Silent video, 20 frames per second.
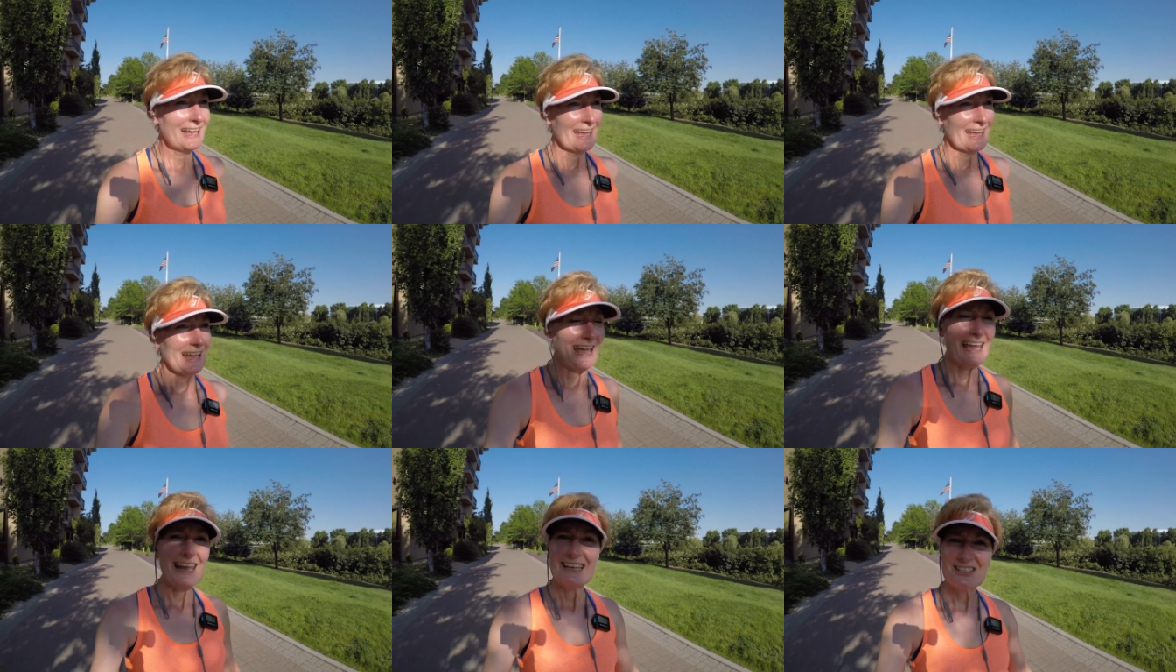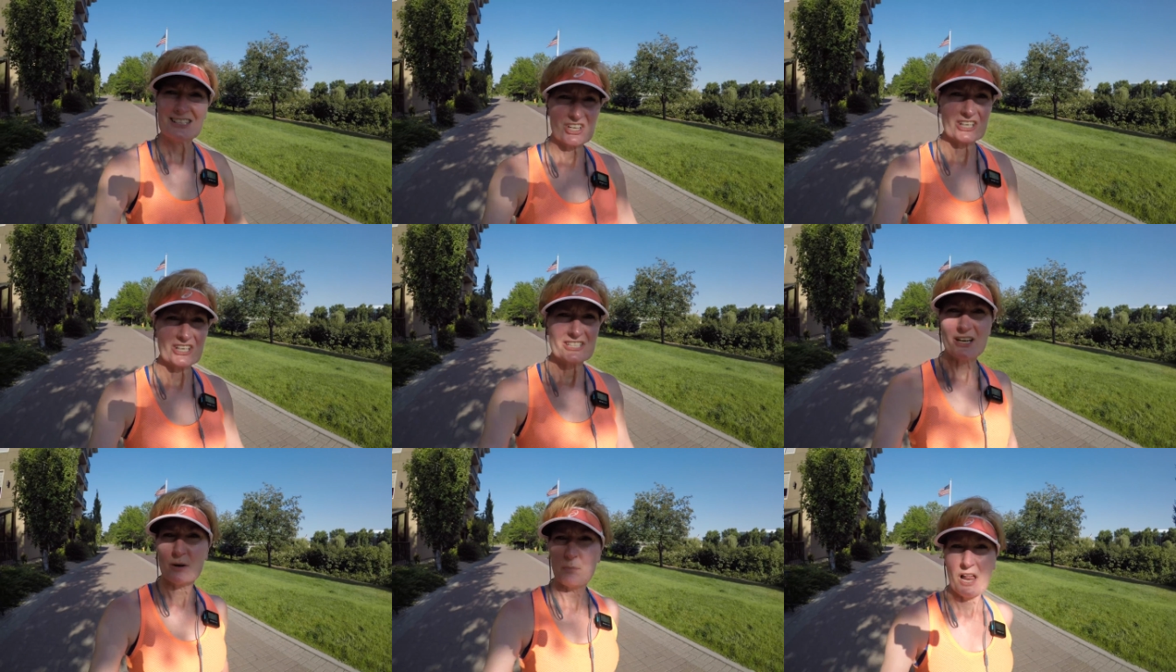HE
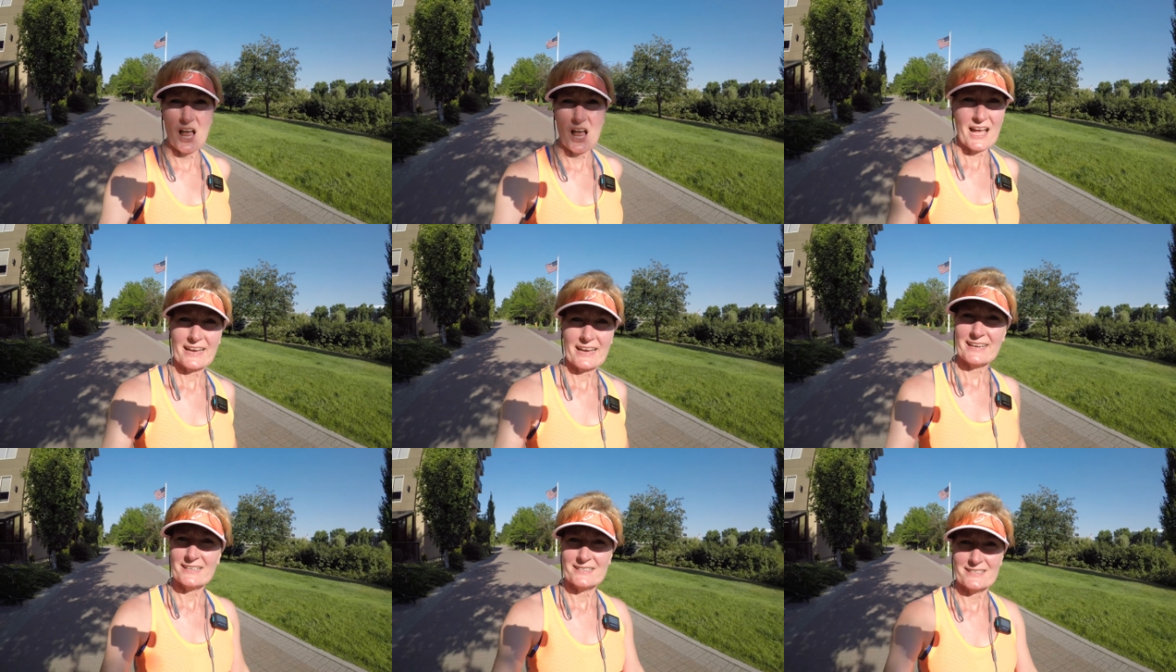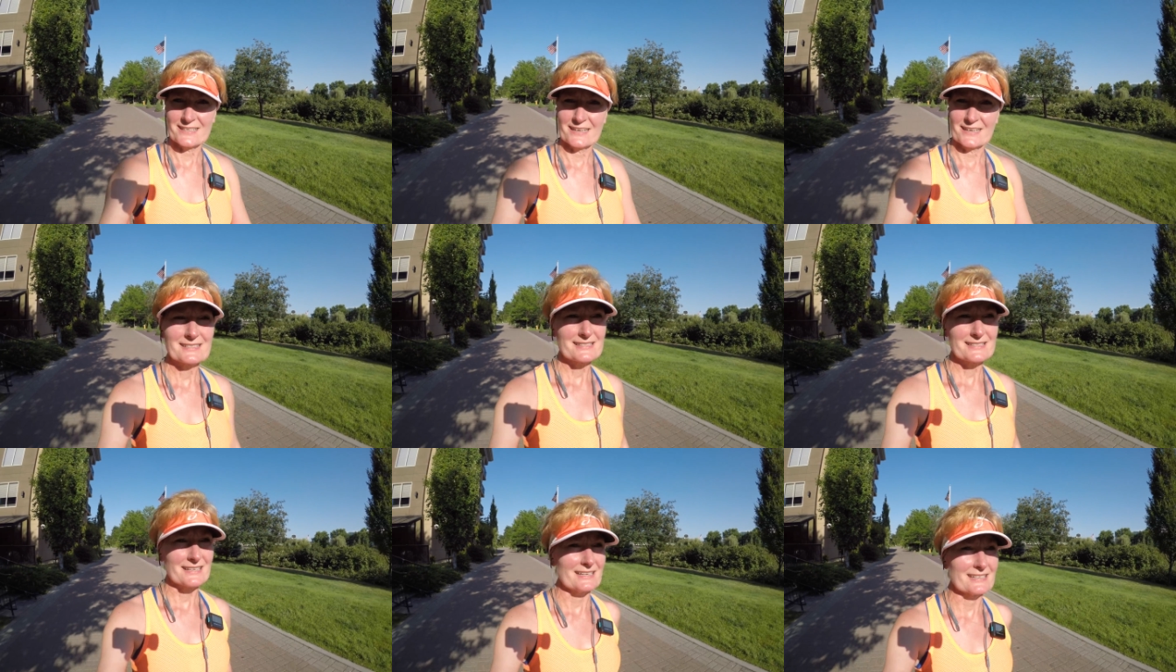double hockey
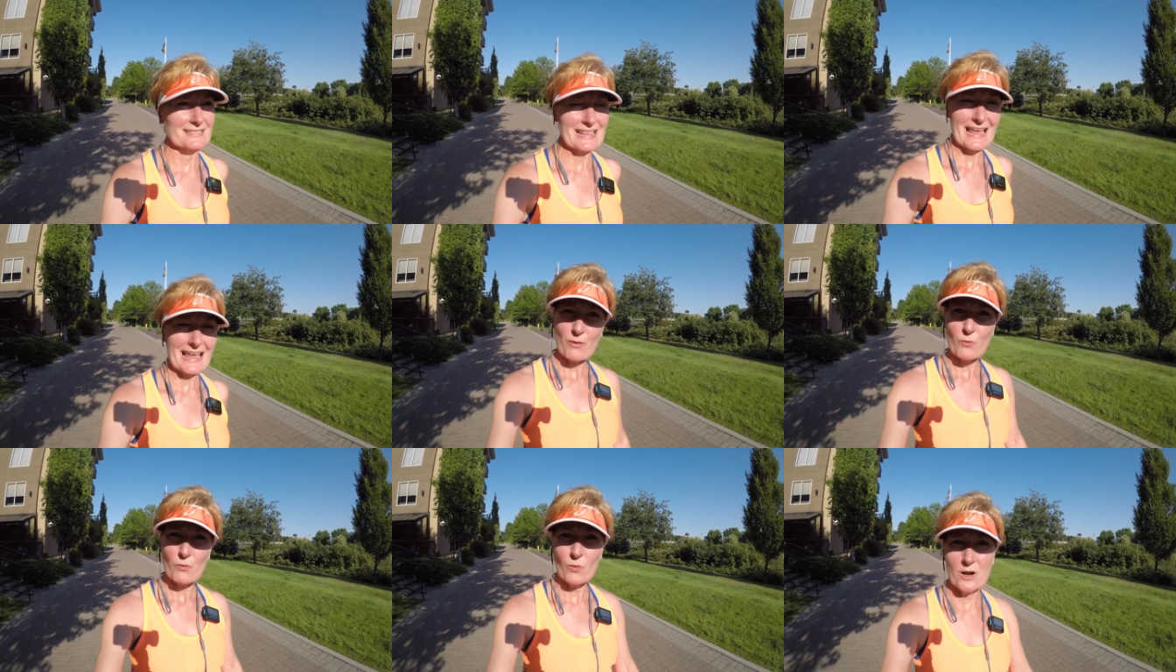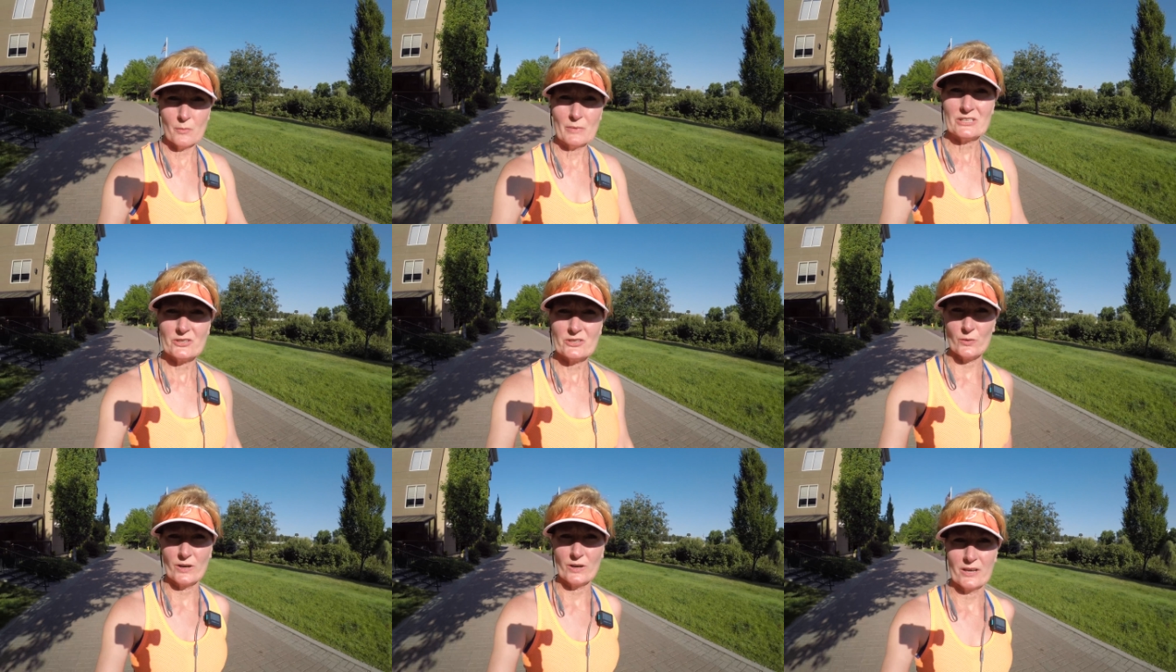sticks is that woman
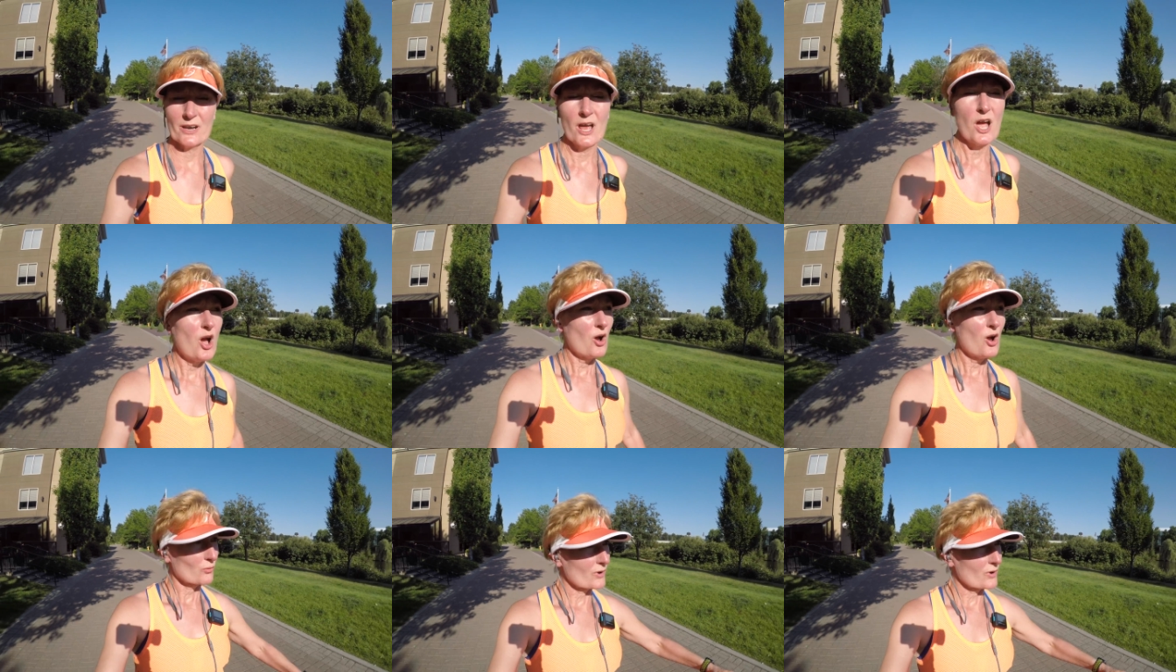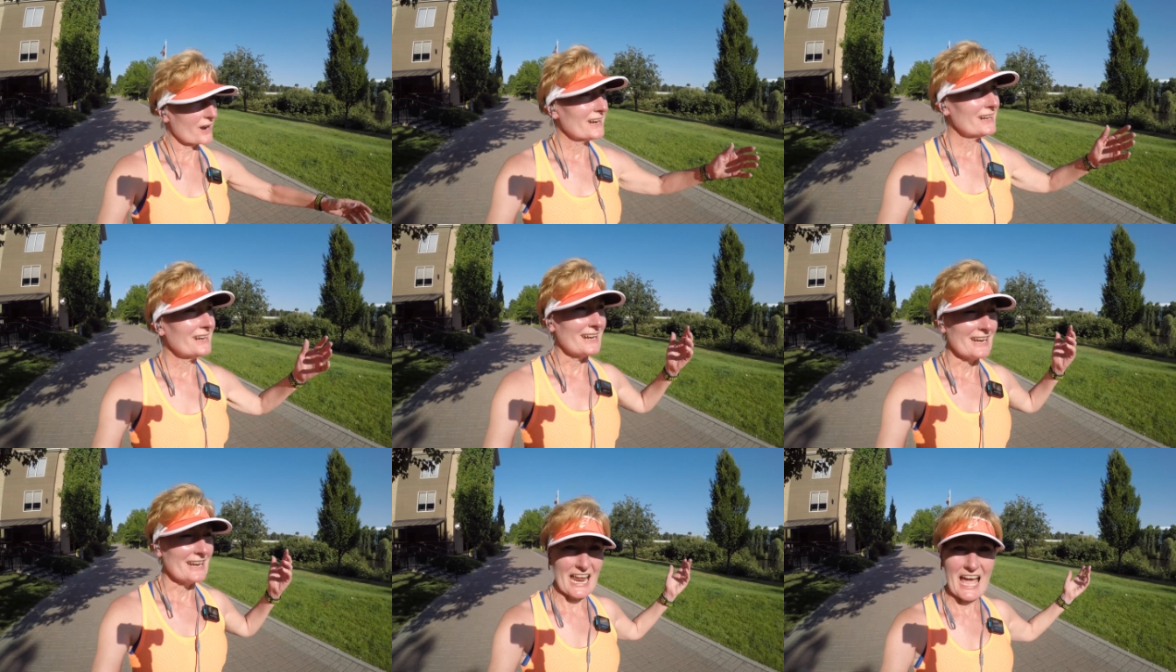doing running
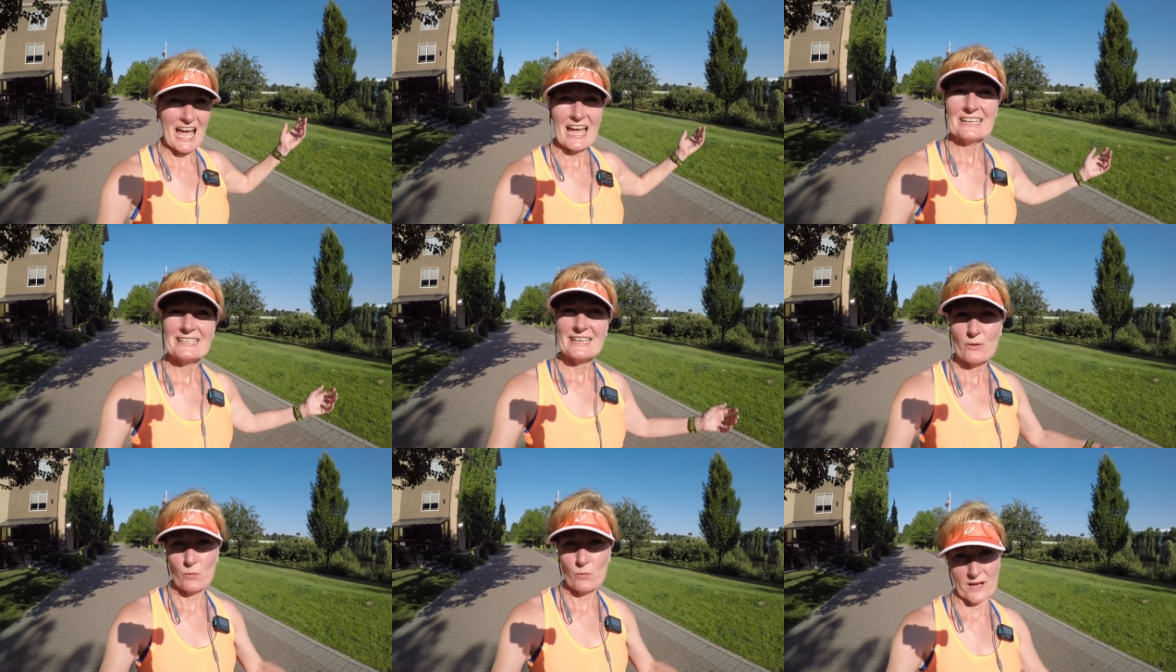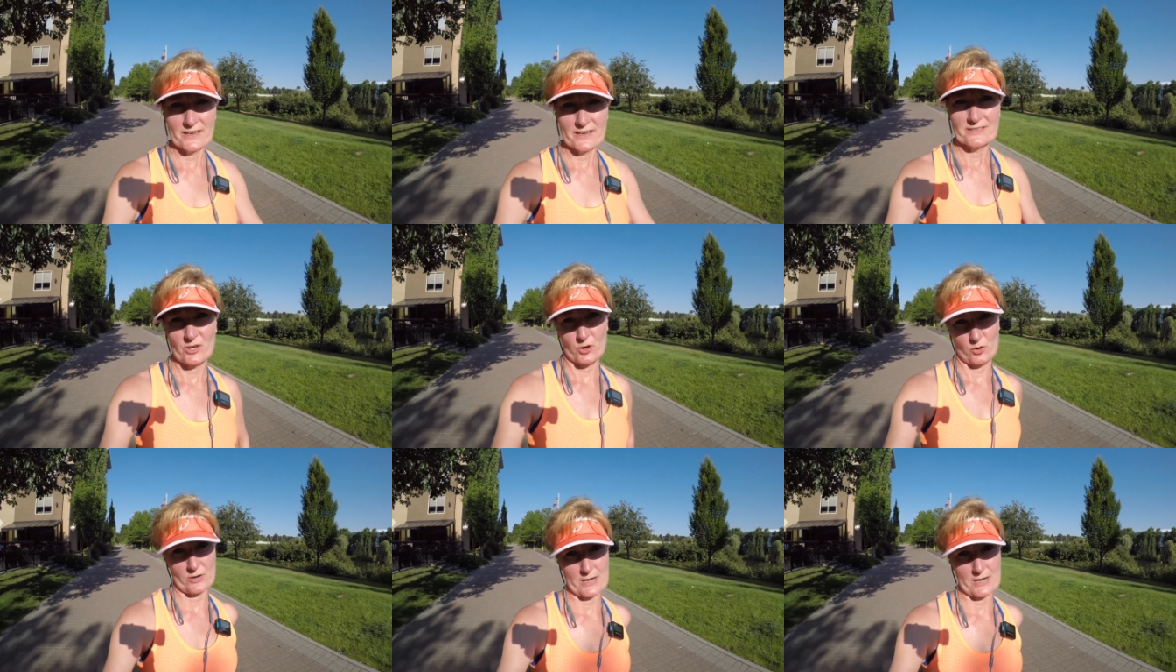in
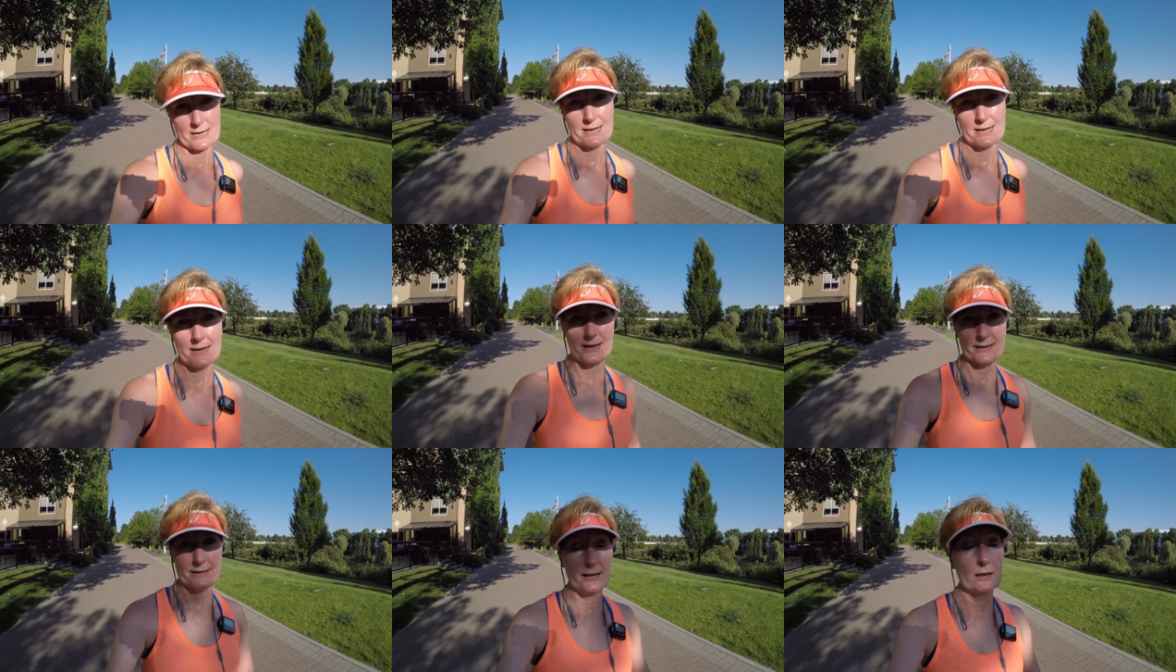91-degree heat?